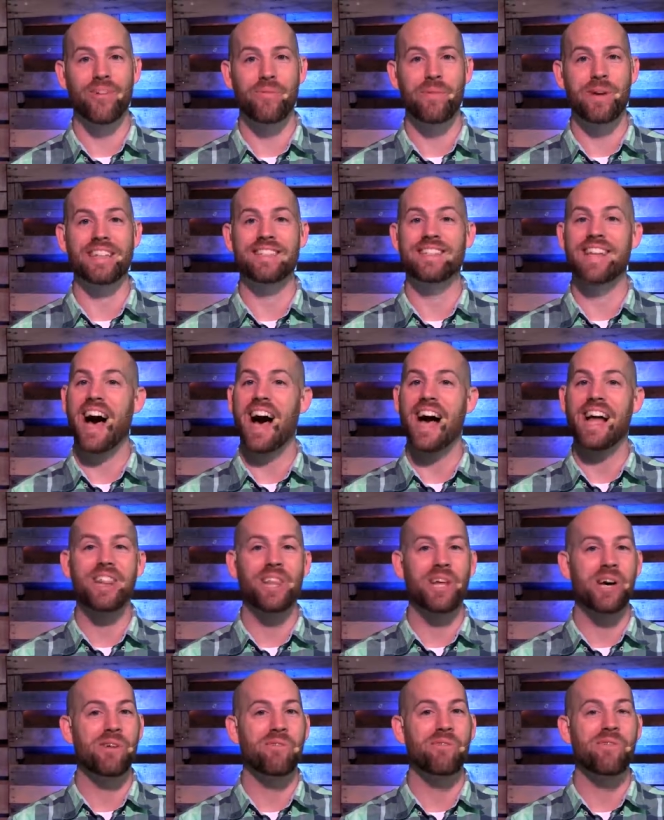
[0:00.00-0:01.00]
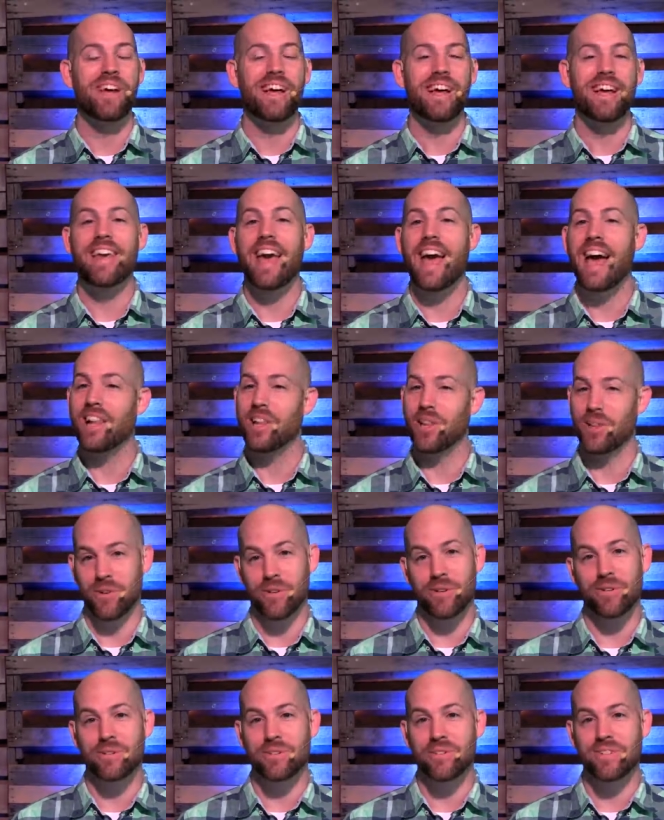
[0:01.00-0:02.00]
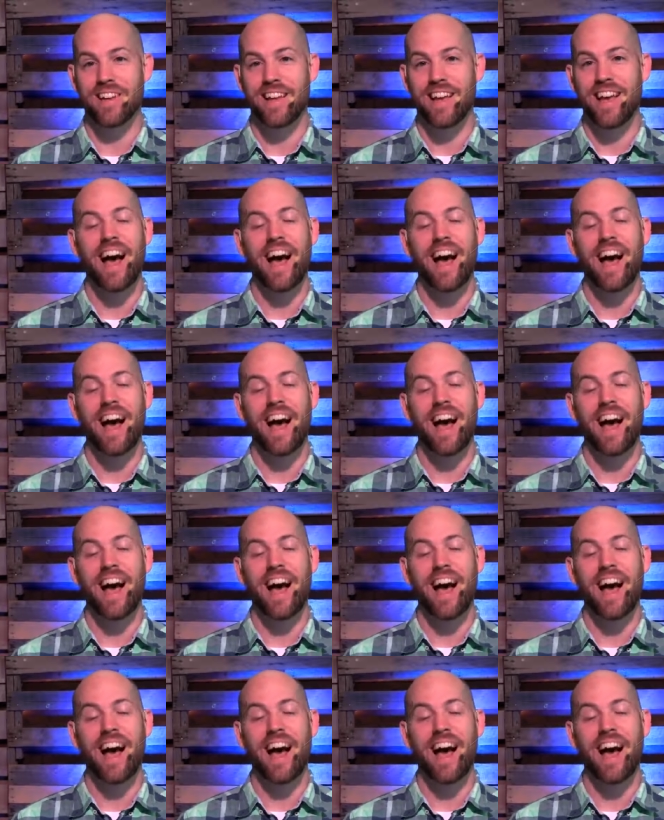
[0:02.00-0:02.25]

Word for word: because I love calendars.